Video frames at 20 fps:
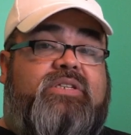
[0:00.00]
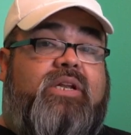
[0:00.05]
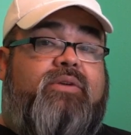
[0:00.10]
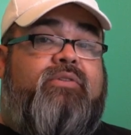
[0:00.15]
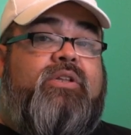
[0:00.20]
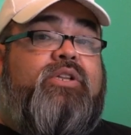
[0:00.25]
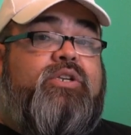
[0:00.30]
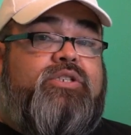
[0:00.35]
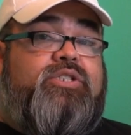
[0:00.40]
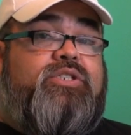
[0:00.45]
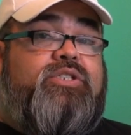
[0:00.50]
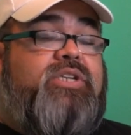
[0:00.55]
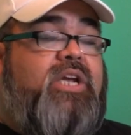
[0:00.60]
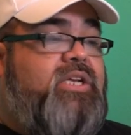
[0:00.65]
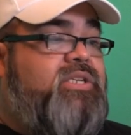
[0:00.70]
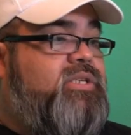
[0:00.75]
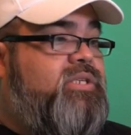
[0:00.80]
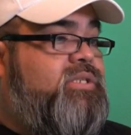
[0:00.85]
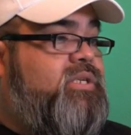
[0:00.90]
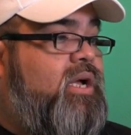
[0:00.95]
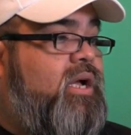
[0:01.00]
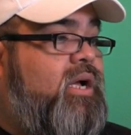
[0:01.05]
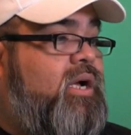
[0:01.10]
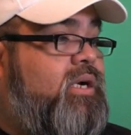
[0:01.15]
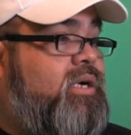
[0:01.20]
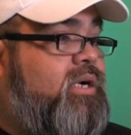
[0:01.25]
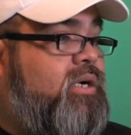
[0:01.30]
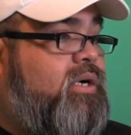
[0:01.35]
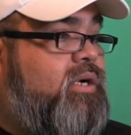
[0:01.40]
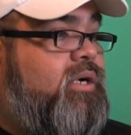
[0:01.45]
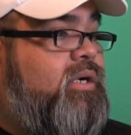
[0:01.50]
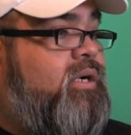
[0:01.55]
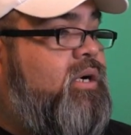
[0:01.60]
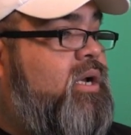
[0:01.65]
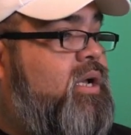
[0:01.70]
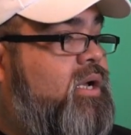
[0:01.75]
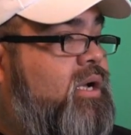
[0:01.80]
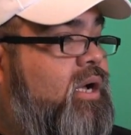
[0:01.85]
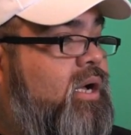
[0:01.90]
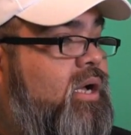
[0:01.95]
when there's changes occur
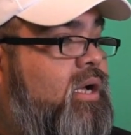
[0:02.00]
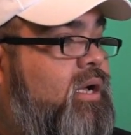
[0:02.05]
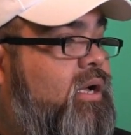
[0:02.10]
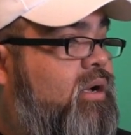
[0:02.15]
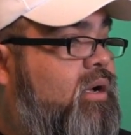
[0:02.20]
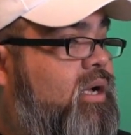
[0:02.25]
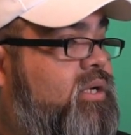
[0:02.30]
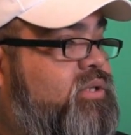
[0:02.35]
as